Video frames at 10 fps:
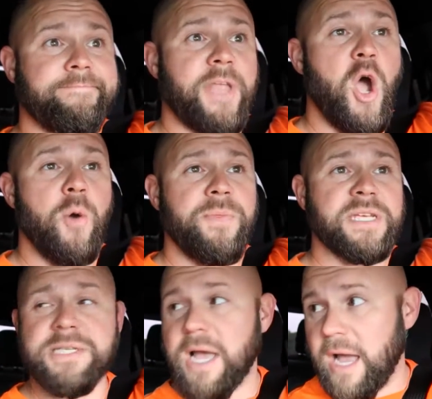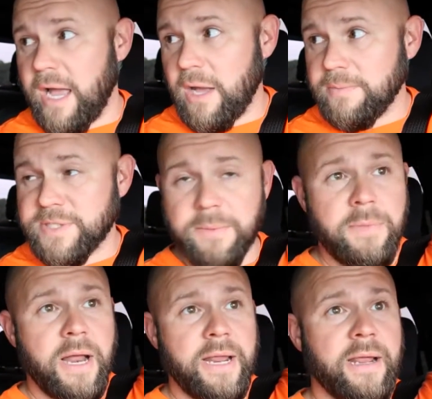I hope this helps
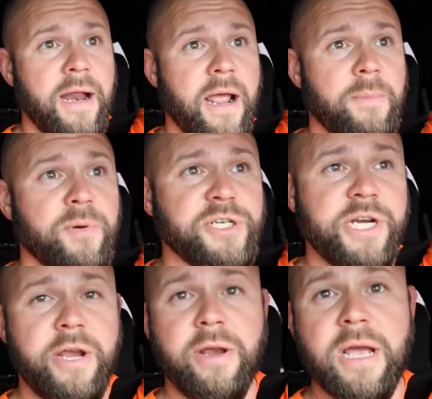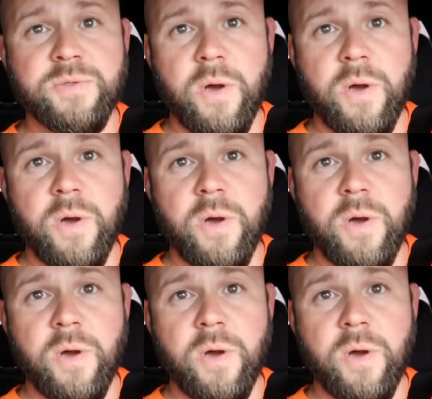somebody, and I appreciate you guys